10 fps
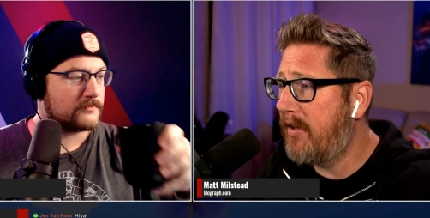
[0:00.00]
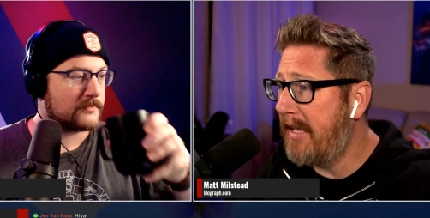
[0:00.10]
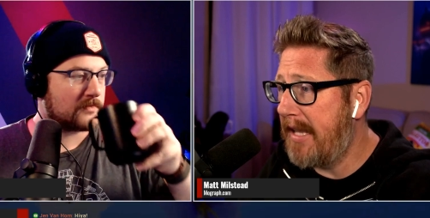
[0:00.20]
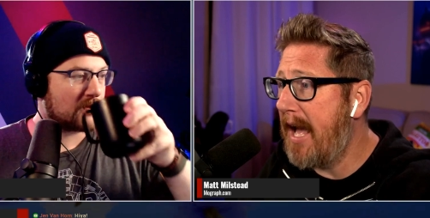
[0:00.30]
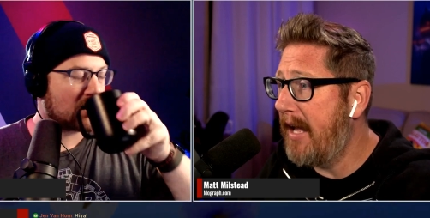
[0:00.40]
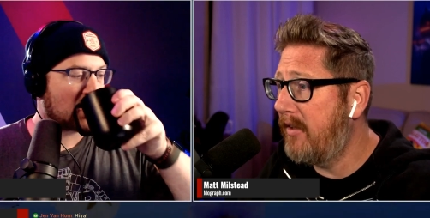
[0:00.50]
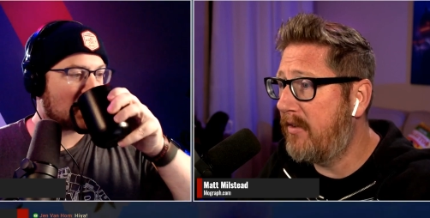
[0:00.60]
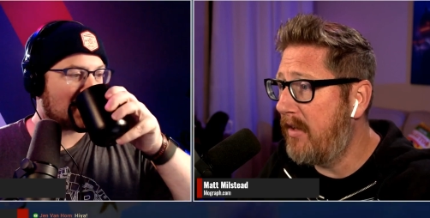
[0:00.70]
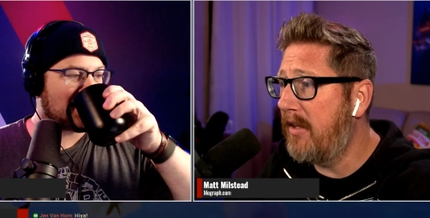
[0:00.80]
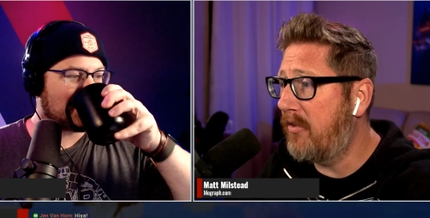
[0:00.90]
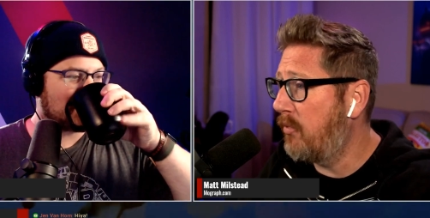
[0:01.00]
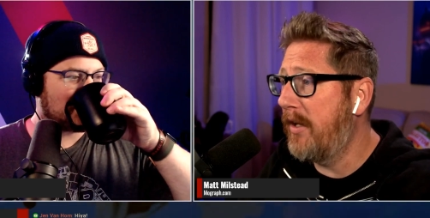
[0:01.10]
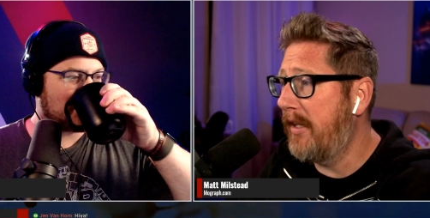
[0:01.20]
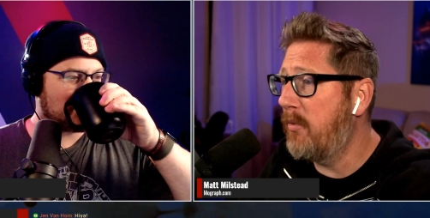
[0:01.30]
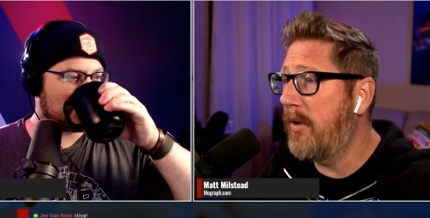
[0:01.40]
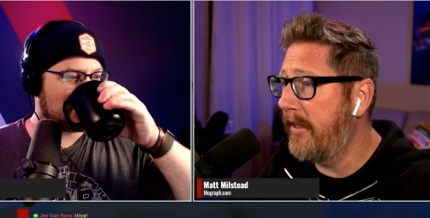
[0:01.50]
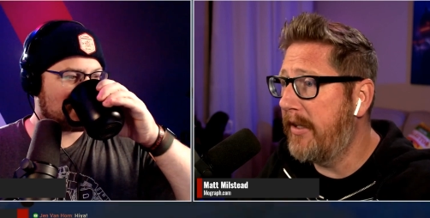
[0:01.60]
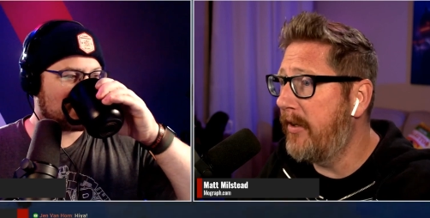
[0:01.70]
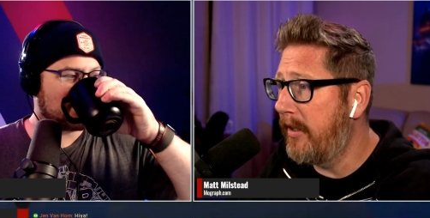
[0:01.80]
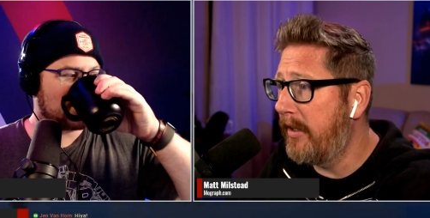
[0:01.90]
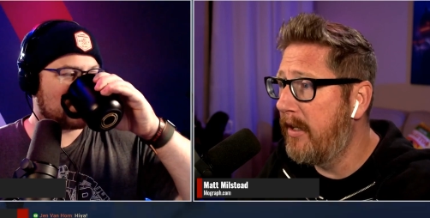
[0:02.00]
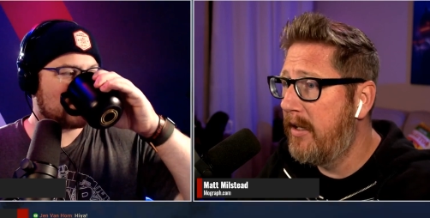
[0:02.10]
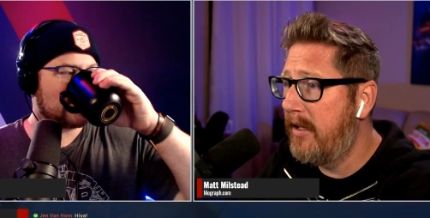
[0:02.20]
Speaker 1: like, yeah, it's it's really, really good.